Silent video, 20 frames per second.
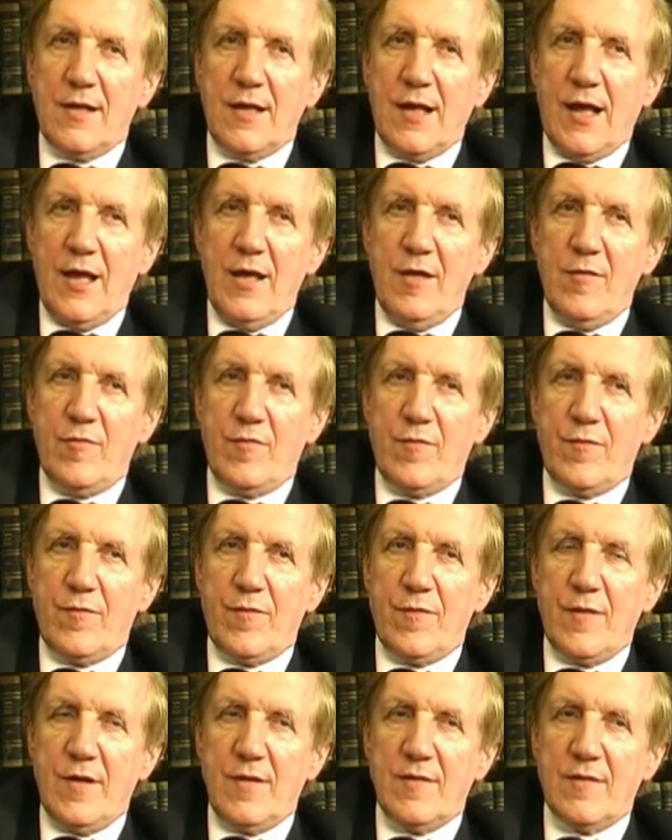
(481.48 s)

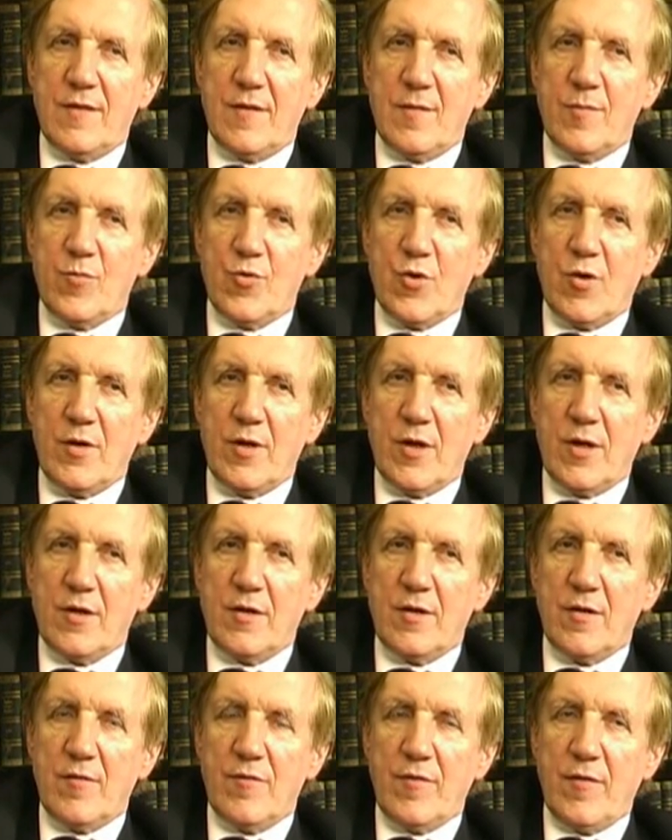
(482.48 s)
life is the
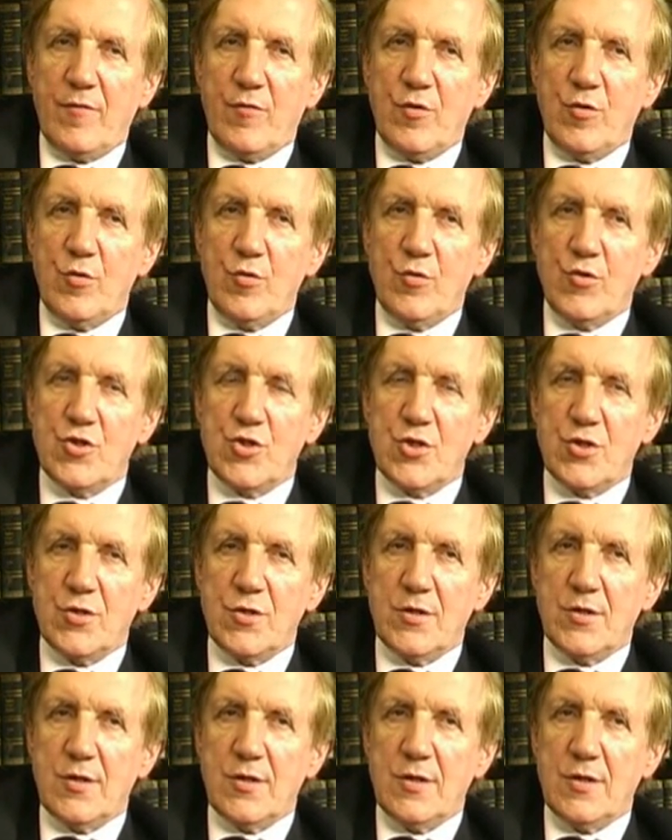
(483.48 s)
product of
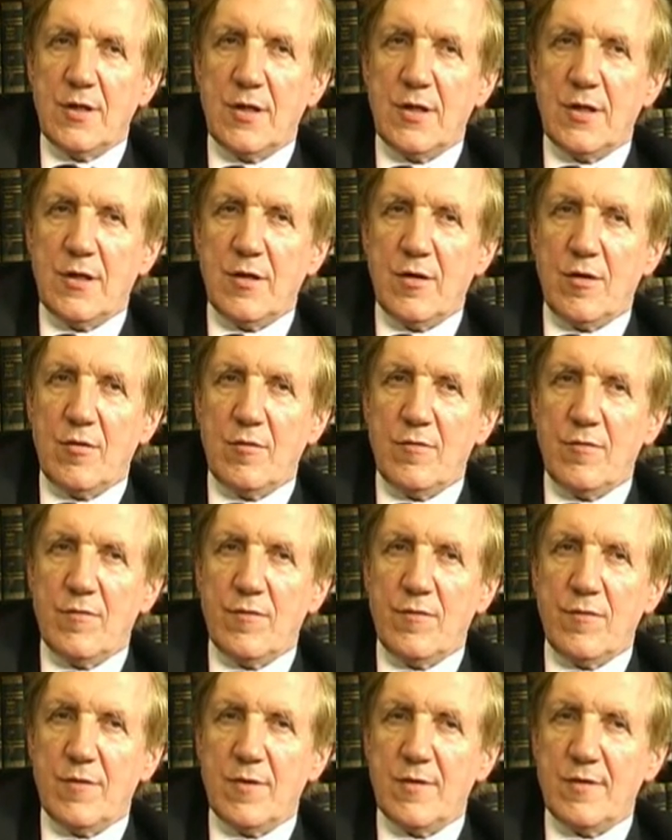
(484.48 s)
evolution and
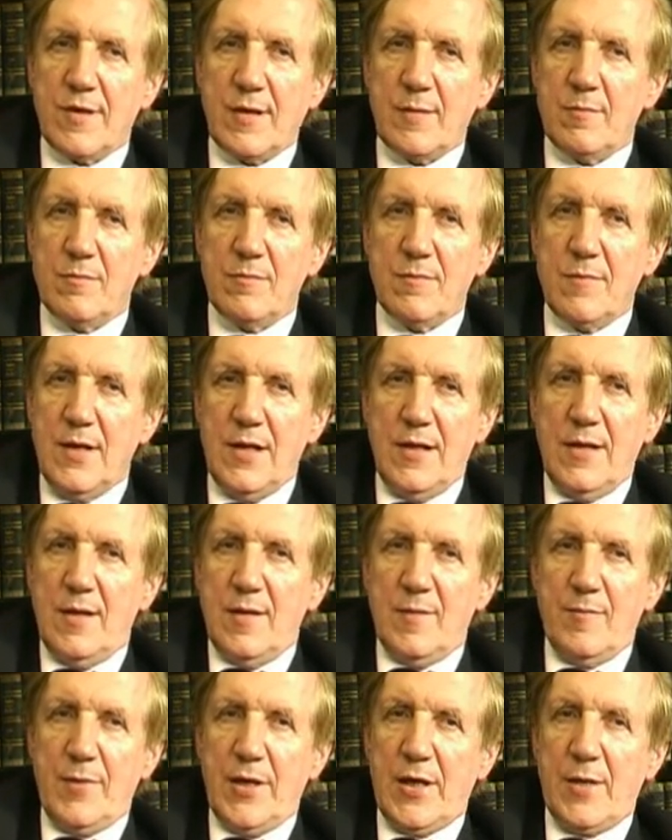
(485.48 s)
of some
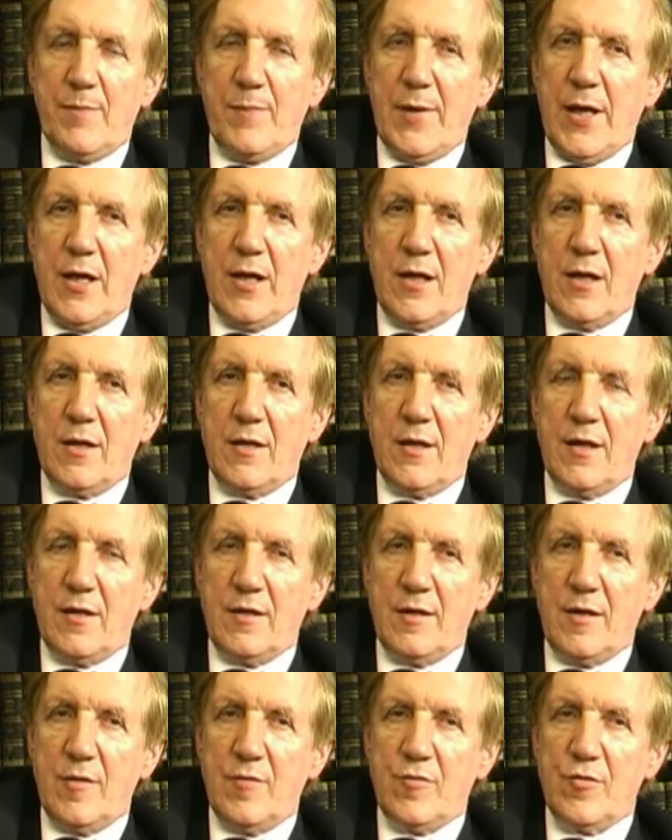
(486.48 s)
Big Bang
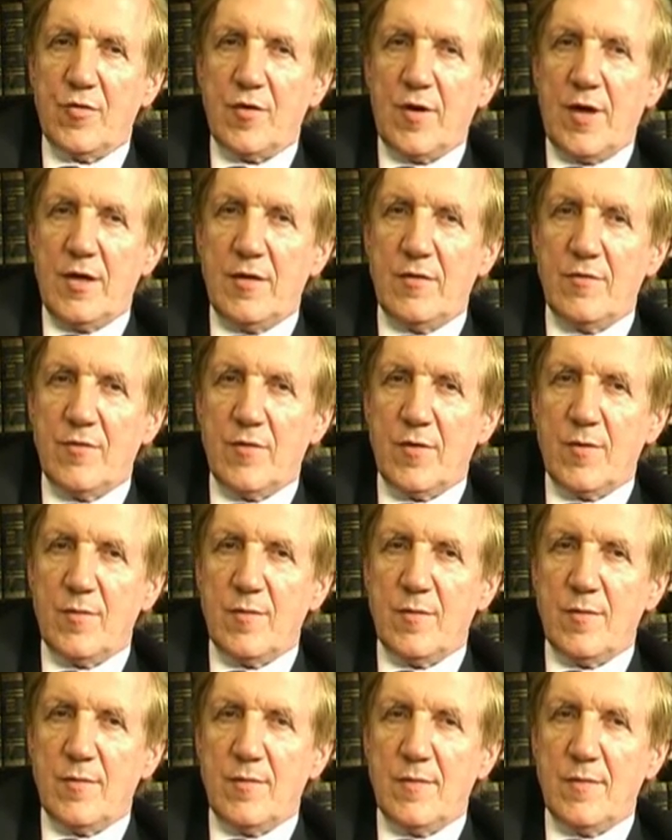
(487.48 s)
that gives rise
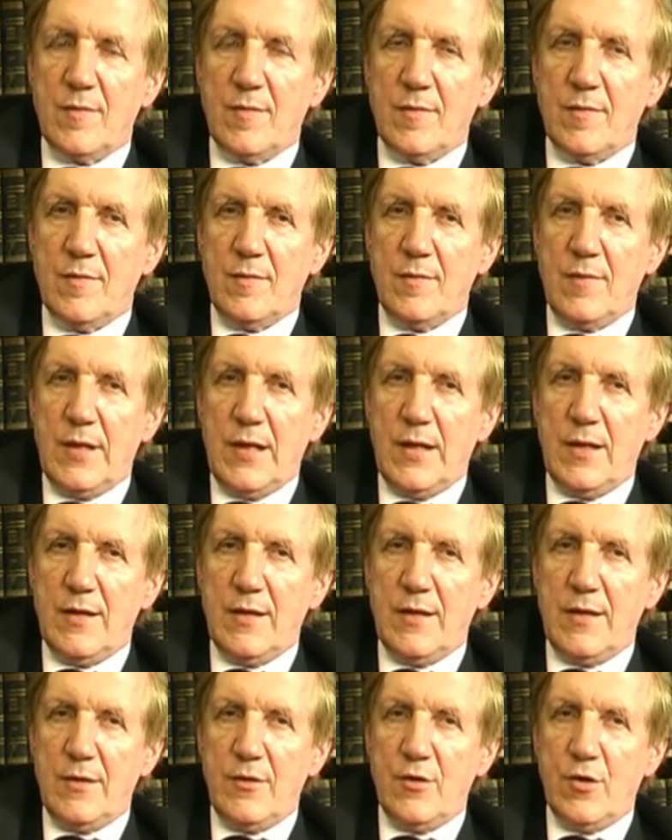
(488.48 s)
from
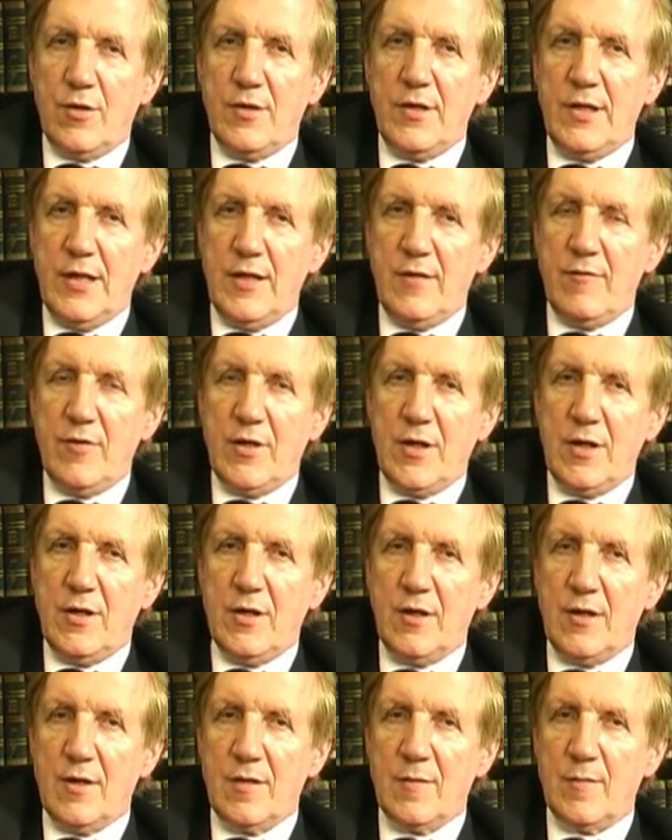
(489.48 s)

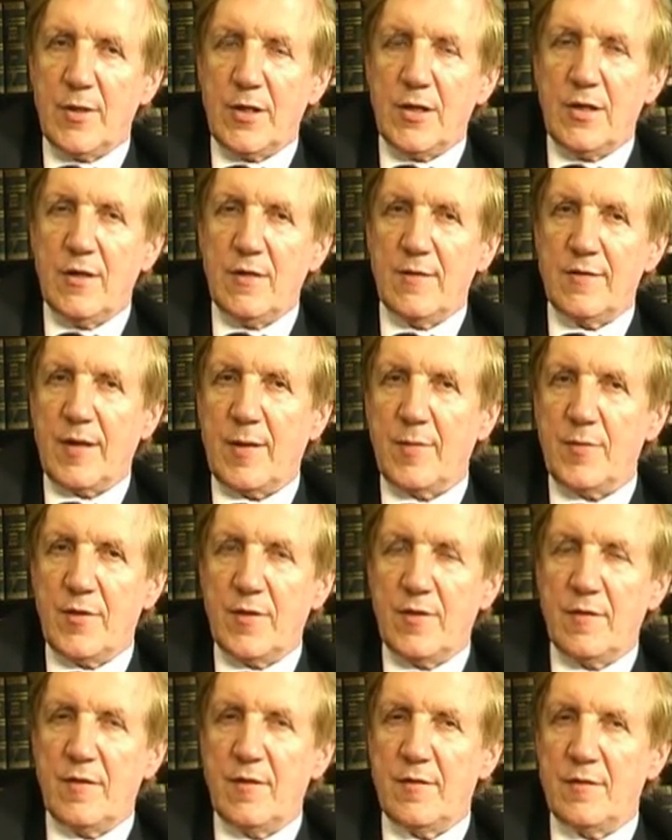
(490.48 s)
non-living material
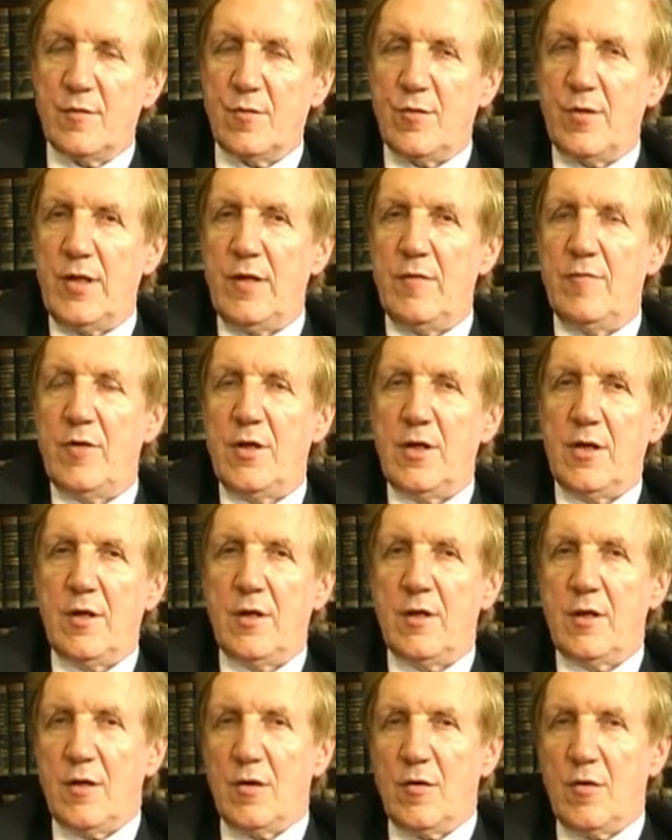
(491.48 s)
substances to
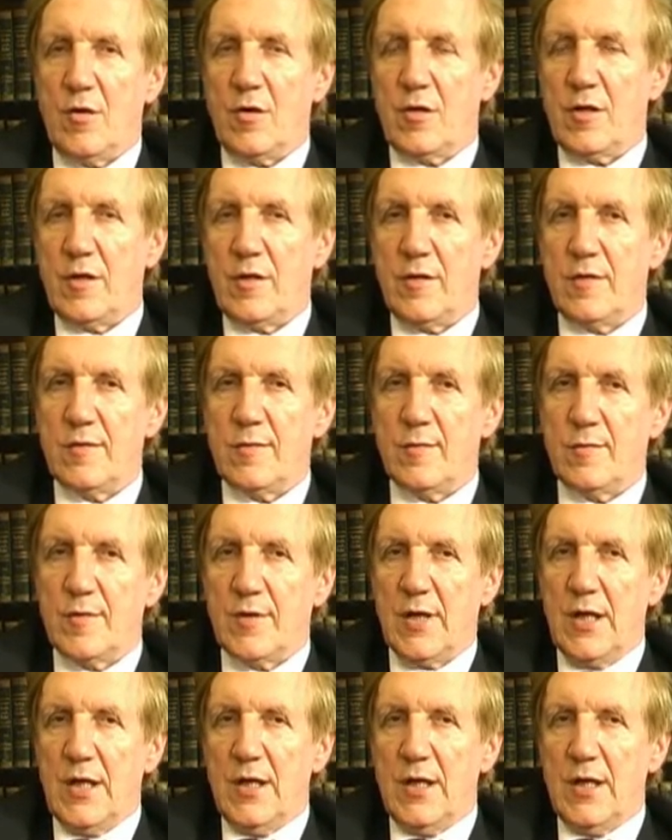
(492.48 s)
living organisms,